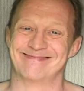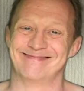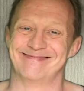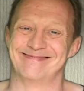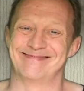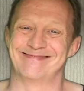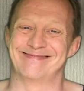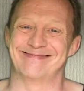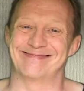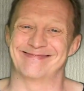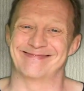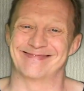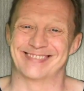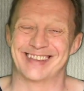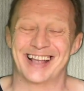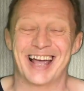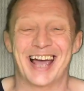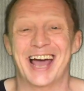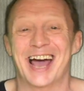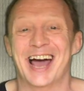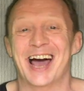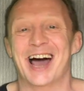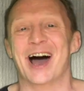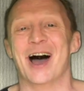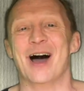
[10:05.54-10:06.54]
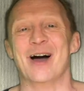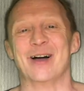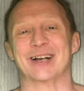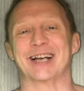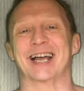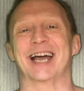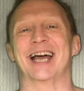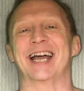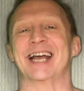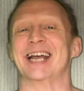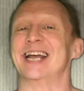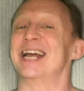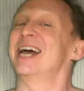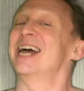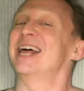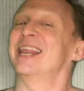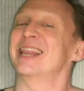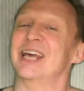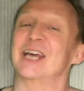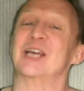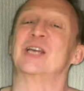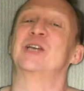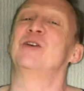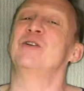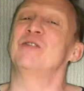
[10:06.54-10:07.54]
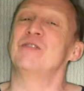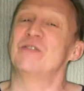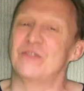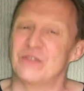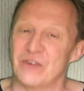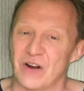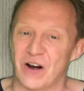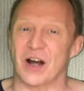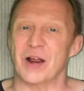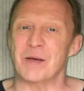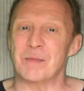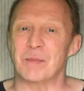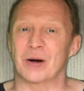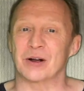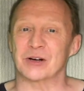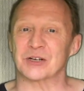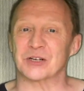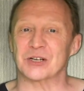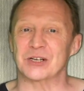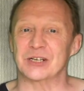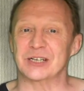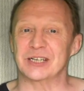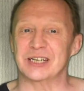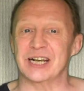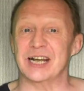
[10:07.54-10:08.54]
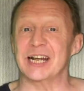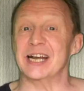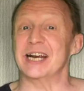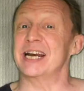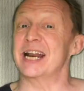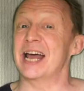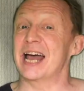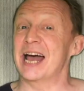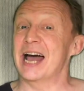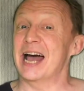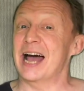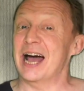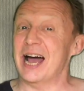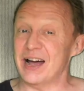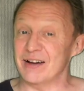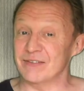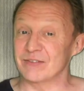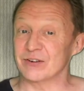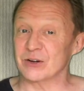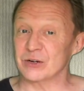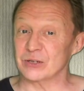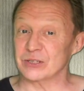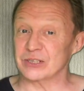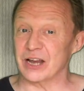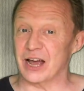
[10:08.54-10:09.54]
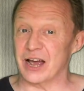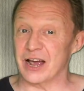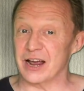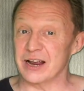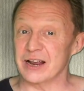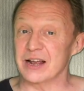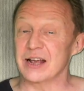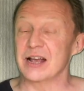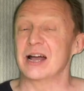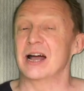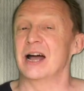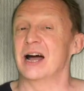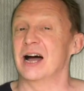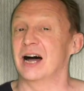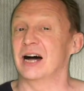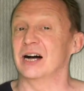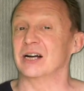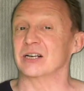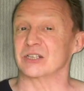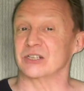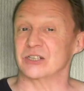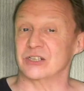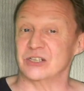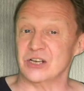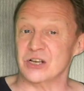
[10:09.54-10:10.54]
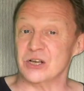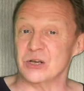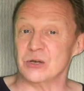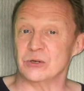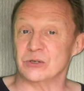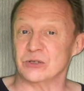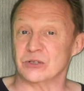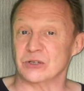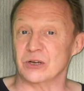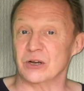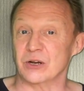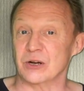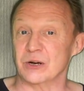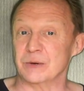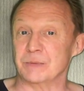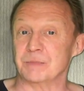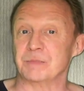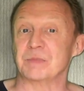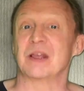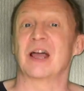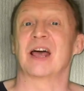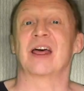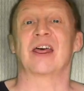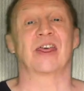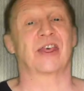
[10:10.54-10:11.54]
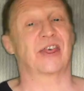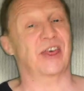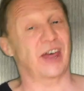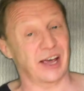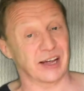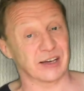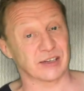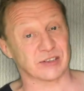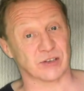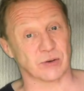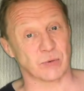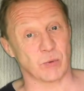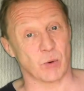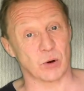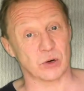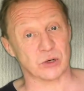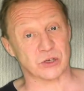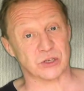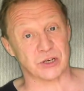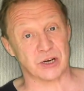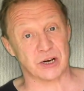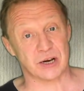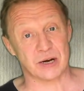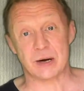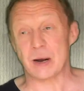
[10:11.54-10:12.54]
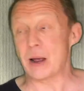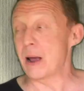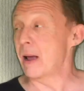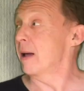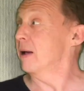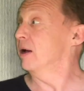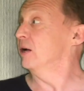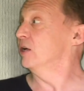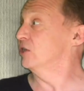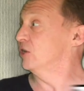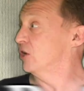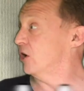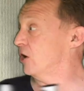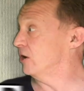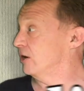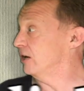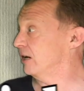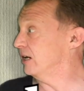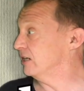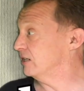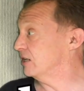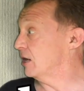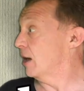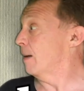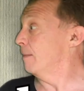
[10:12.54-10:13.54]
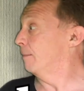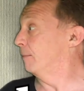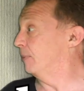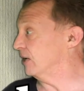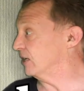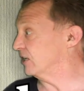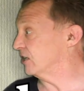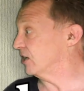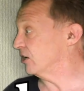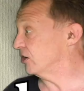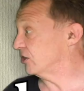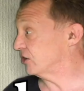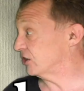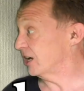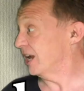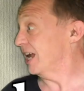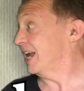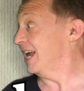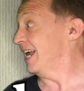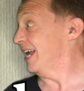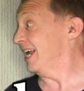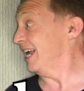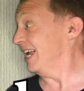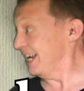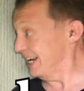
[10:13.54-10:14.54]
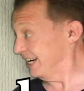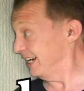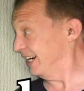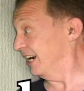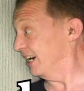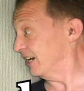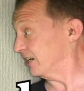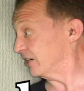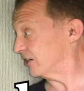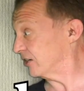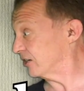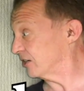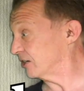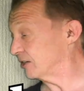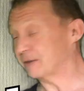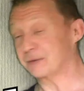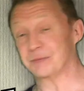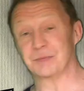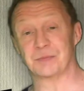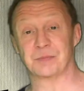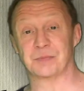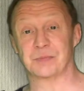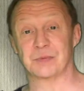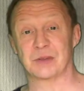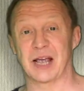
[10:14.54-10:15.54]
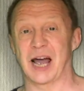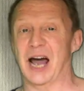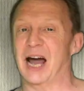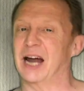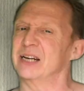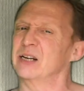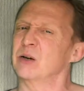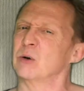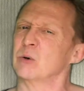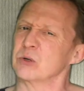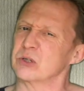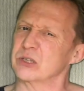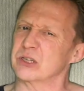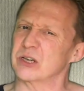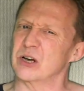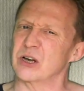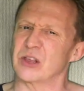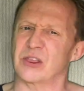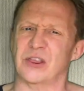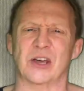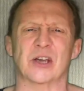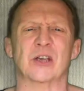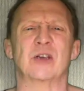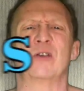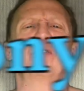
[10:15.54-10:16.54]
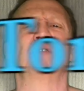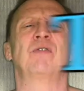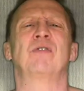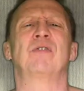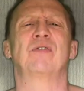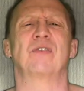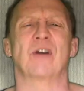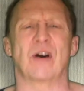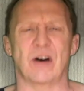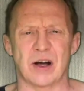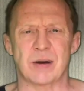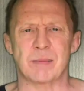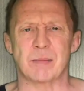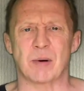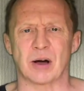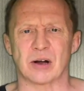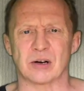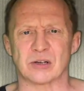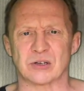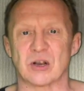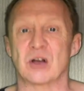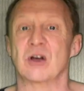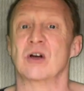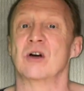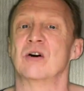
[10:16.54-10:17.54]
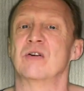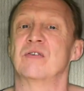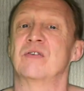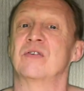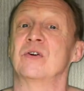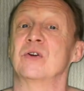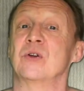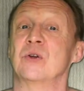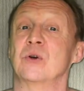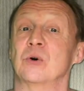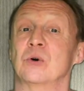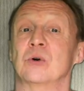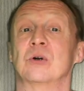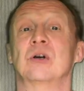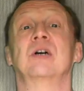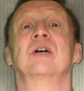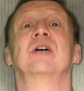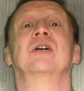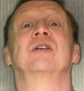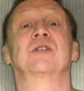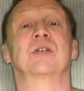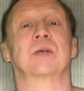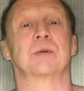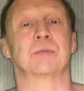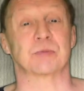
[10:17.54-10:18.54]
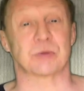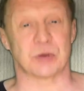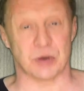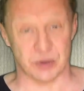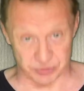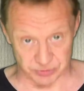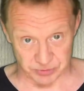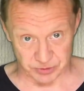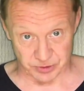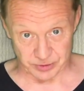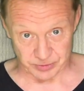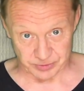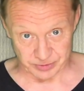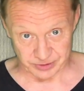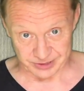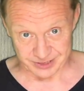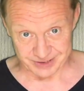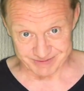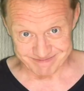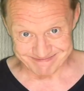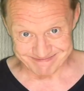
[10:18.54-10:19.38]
Thanks. Okay, thank you very much indeed. Have a good day. I'll see you soon. Thanks for watching Tony's British English. And also, thank you very much for your subscriptions.